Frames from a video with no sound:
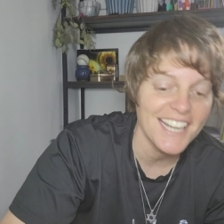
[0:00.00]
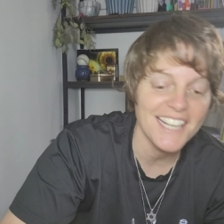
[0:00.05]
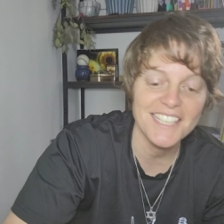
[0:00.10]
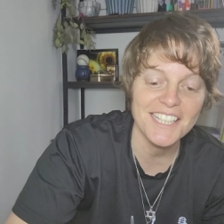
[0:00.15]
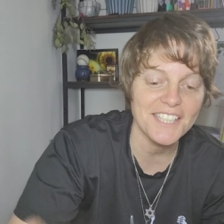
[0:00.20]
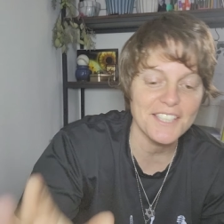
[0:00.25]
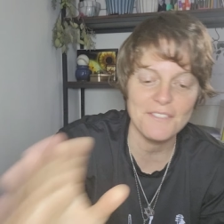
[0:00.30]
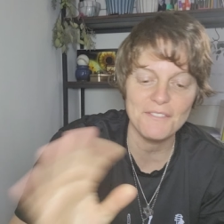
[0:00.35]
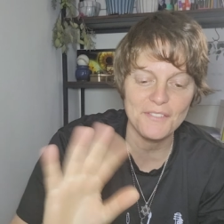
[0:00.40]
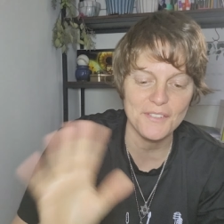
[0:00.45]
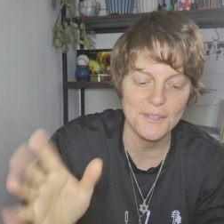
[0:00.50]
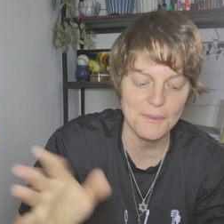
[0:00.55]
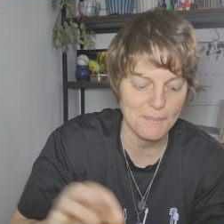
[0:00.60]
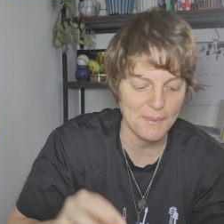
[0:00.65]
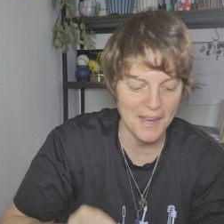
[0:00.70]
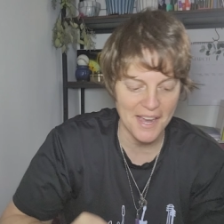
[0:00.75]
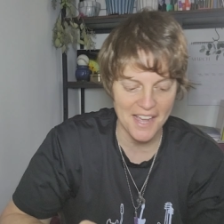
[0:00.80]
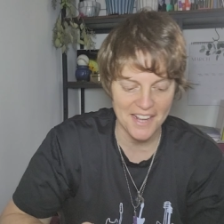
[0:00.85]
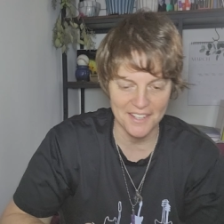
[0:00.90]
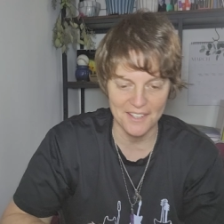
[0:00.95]
It doesn't feel
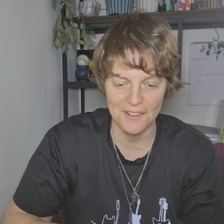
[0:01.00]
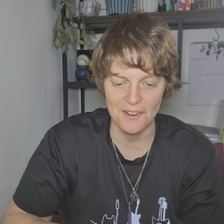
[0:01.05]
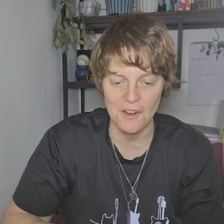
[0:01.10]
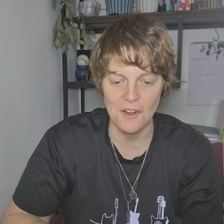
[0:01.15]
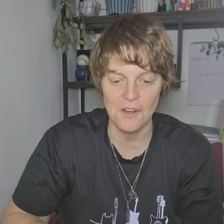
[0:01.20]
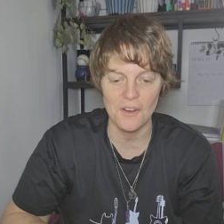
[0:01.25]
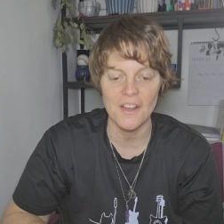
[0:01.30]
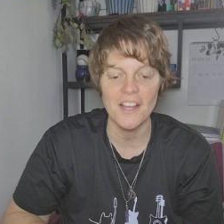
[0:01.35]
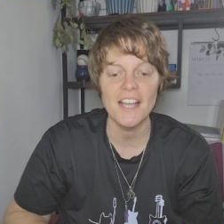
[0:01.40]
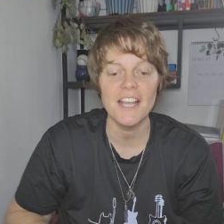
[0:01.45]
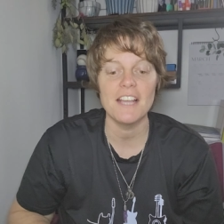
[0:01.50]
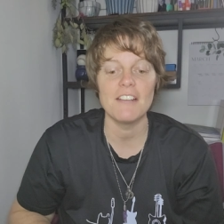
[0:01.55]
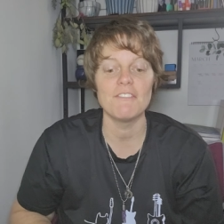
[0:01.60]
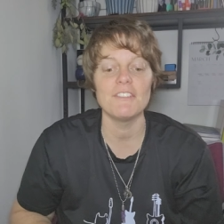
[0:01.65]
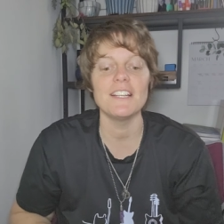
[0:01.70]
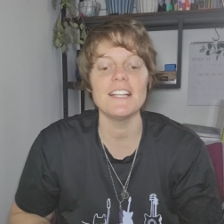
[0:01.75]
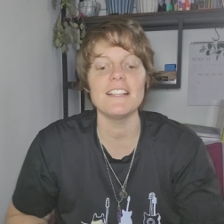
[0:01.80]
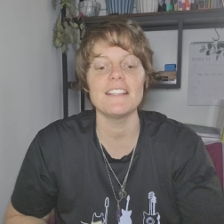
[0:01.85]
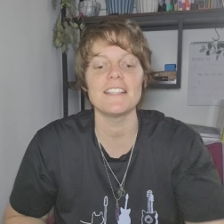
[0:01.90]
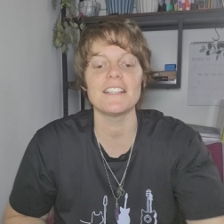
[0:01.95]
bad at all. If
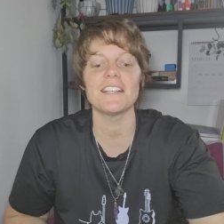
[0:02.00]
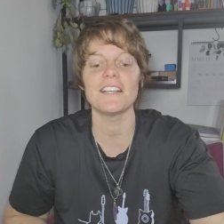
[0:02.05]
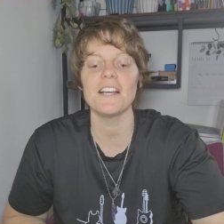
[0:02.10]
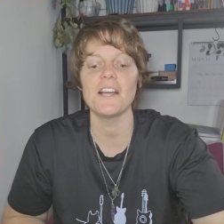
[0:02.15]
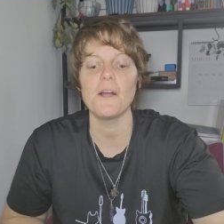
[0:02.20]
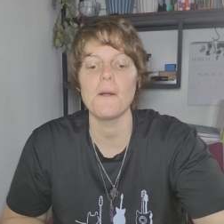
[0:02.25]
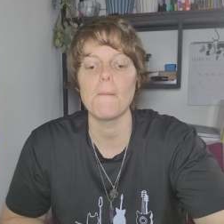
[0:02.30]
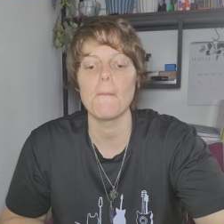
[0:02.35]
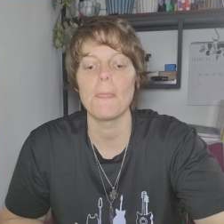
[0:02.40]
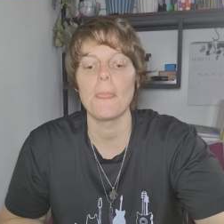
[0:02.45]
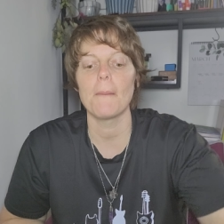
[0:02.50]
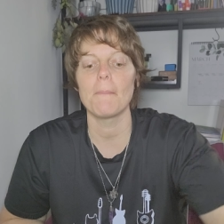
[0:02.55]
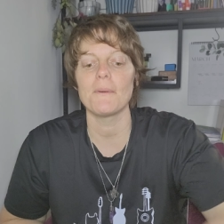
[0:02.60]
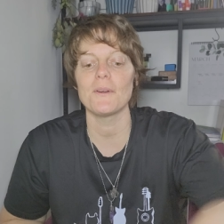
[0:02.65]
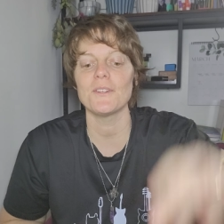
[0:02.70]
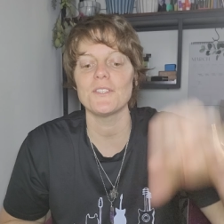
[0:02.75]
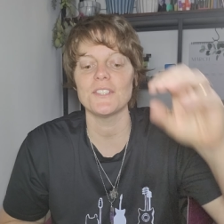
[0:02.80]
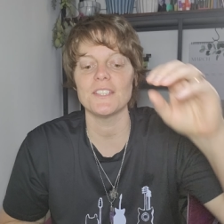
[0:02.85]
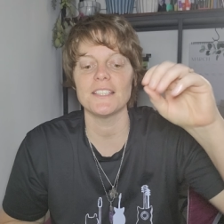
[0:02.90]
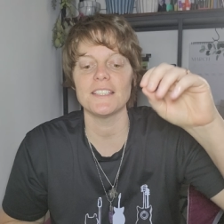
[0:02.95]
anything, the
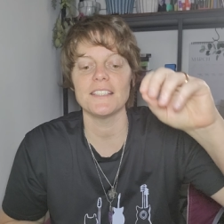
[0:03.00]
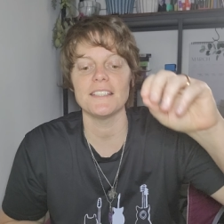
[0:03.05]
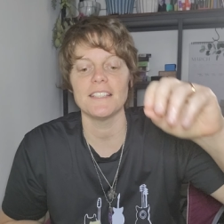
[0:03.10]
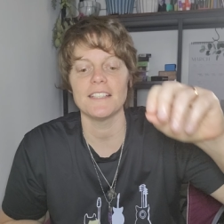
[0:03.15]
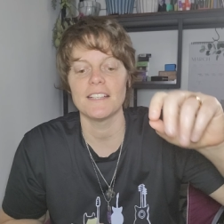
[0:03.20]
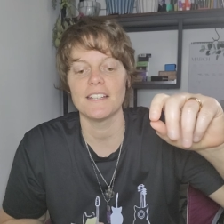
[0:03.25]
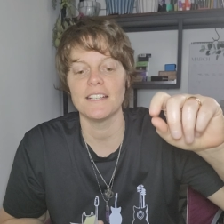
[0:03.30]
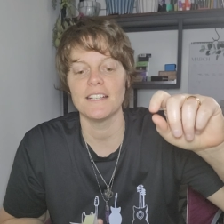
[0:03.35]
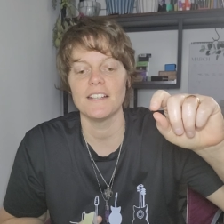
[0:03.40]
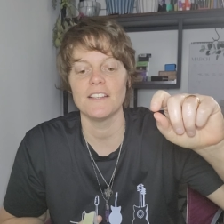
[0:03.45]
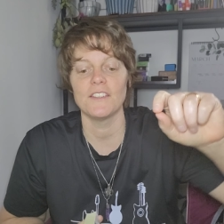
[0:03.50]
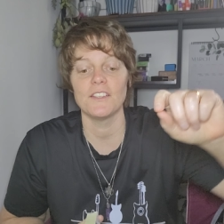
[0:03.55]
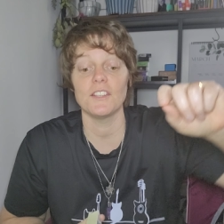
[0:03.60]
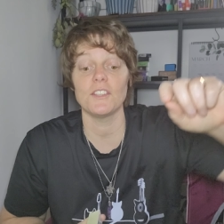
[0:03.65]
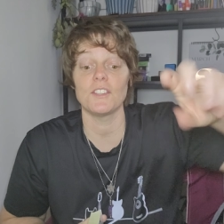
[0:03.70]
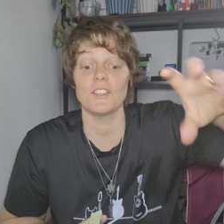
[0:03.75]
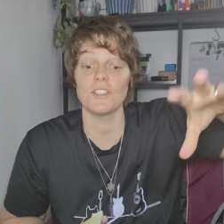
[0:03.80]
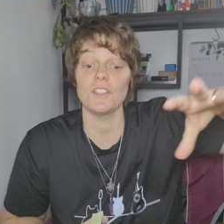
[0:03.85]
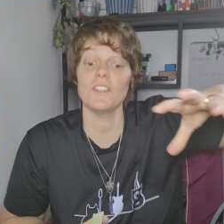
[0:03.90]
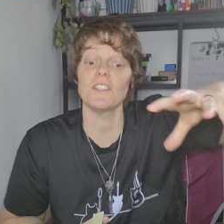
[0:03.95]
person, the,
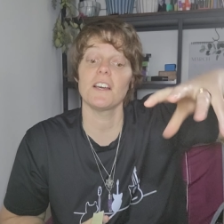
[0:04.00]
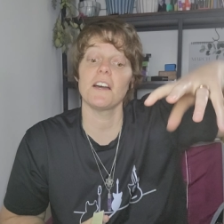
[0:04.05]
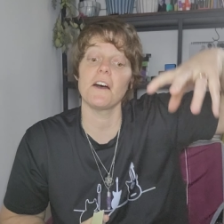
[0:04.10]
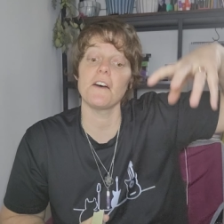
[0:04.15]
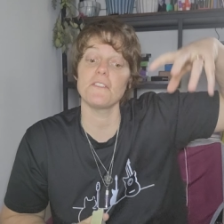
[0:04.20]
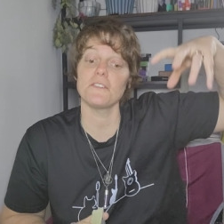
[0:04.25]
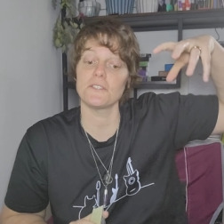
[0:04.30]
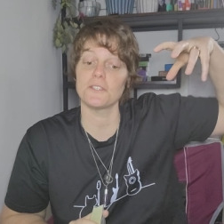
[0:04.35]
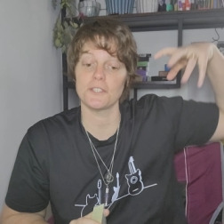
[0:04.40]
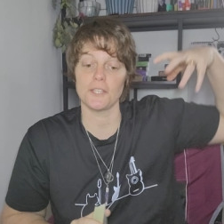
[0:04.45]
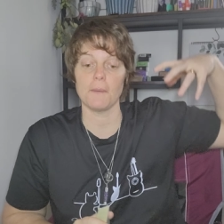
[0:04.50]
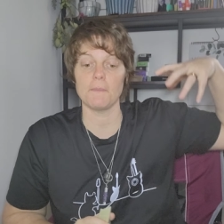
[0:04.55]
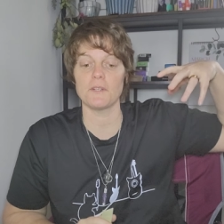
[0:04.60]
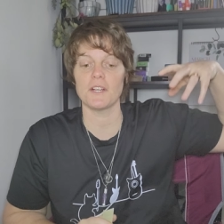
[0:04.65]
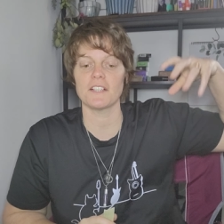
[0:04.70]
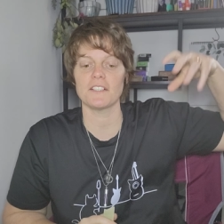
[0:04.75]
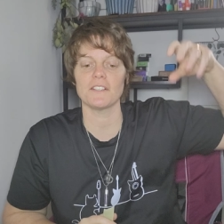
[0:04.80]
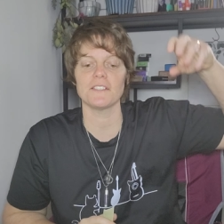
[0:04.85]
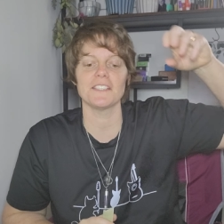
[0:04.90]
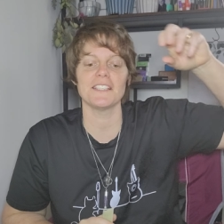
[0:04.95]
the, the other
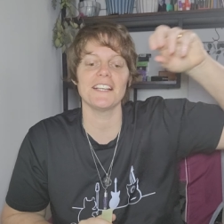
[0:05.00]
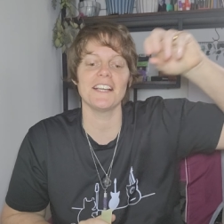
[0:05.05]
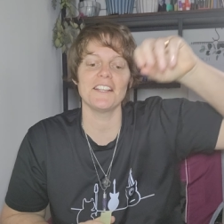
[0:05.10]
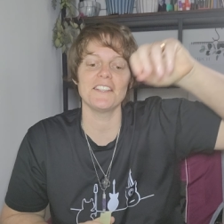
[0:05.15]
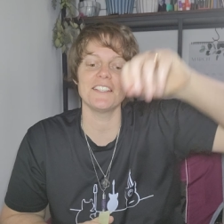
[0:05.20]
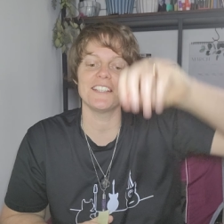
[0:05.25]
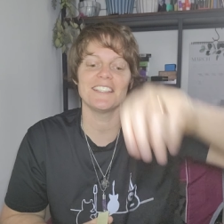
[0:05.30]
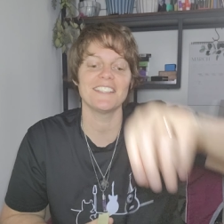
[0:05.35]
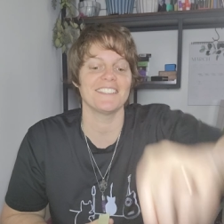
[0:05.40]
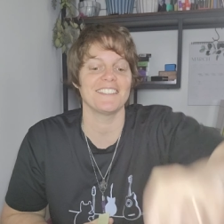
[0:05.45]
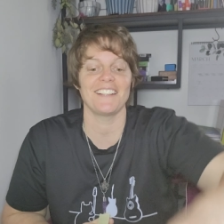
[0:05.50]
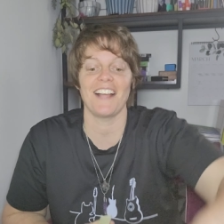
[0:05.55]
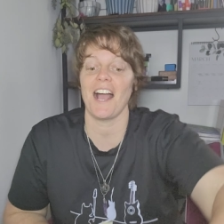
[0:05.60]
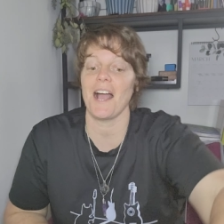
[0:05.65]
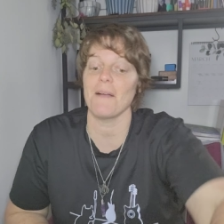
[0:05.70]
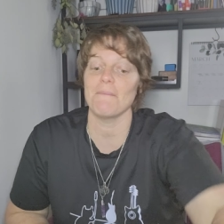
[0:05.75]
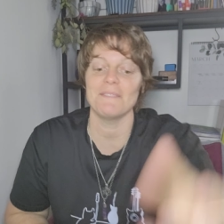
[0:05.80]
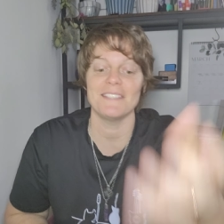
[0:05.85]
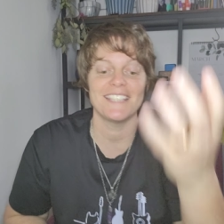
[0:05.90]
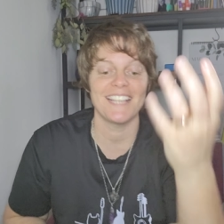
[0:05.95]
subject on the other,
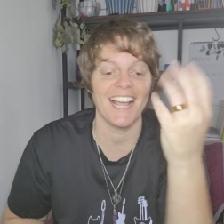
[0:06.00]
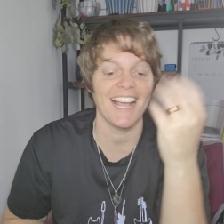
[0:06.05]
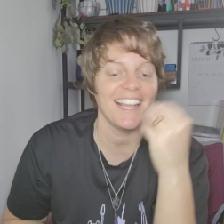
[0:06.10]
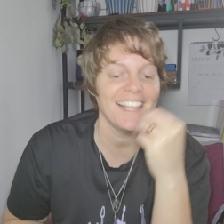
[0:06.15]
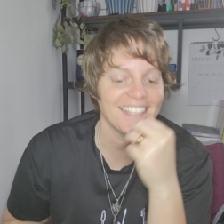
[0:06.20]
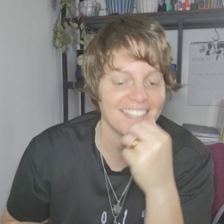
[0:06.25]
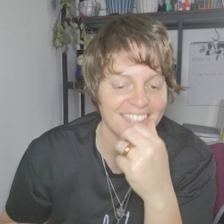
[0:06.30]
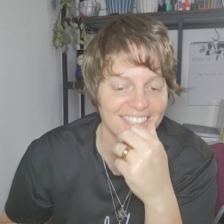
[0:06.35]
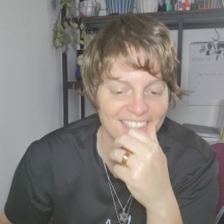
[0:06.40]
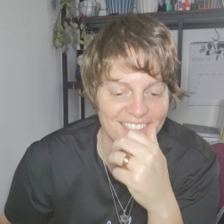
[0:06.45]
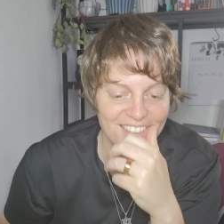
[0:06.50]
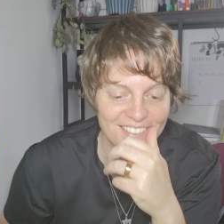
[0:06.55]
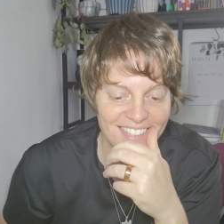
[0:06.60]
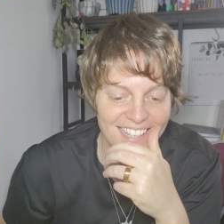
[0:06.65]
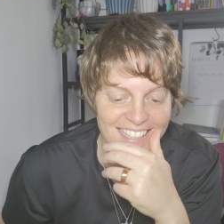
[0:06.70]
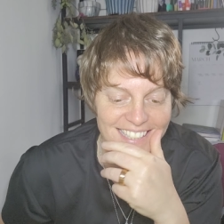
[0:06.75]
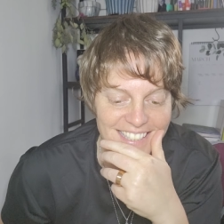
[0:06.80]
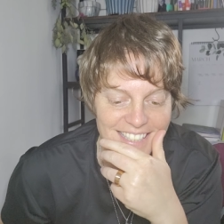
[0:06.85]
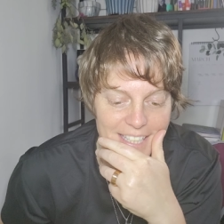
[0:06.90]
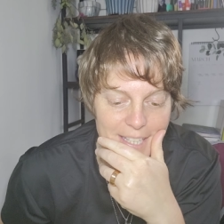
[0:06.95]
I'm telling you,
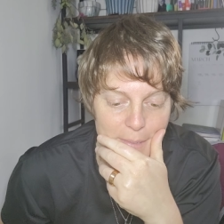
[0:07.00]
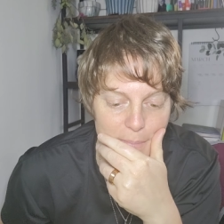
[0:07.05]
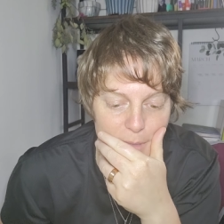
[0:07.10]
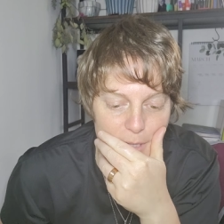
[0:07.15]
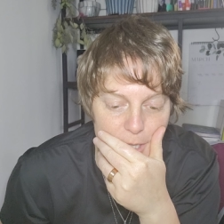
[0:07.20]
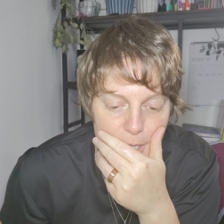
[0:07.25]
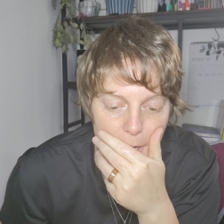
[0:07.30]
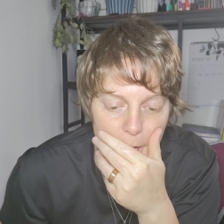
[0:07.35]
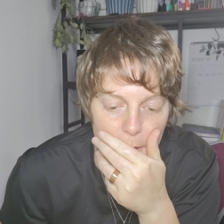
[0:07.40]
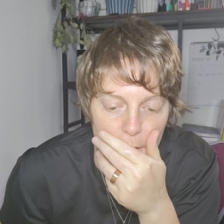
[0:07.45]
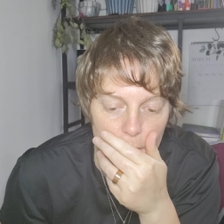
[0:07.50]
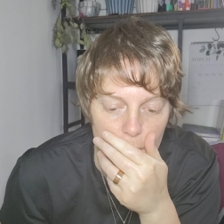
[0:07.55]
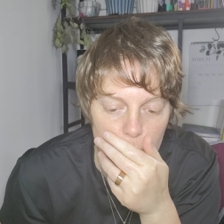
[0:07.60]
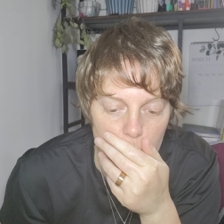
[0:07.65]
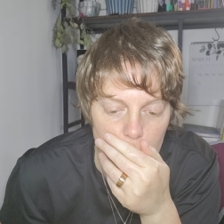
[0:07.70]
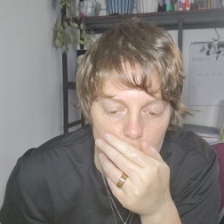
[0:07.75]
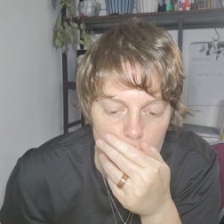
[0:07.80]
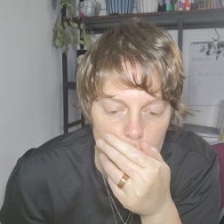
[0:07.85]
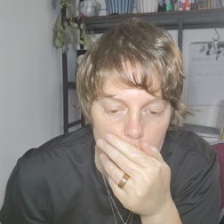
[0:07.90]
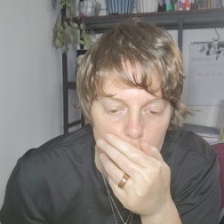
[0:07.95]
that seems
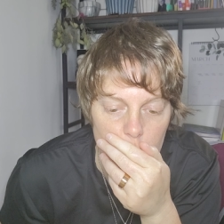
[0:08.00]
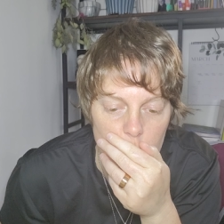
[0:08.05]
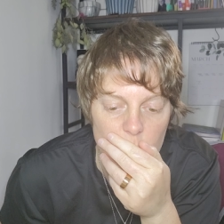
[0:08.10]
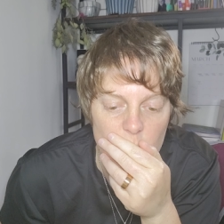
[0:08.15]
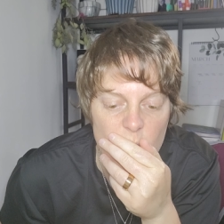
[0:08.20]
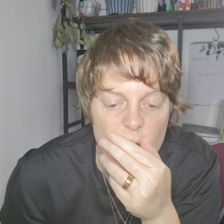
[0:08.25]
so.